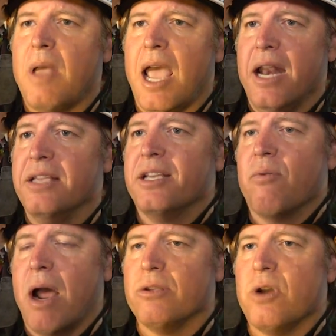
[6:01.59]
and he's
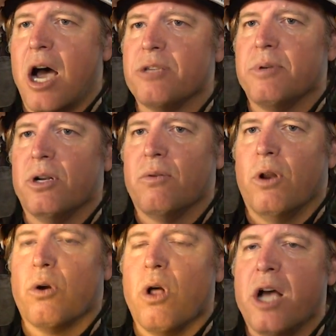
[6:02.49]
en route to a hospital,
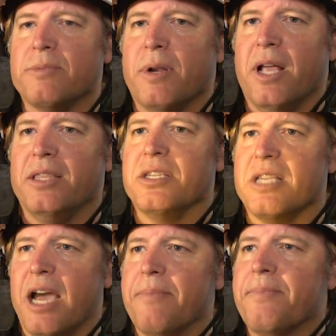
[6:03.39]
local hospital at this
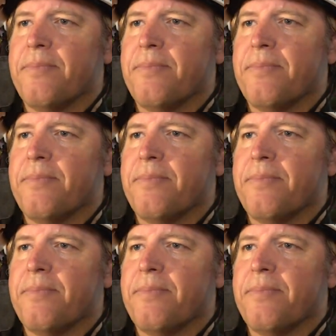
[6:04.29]
time.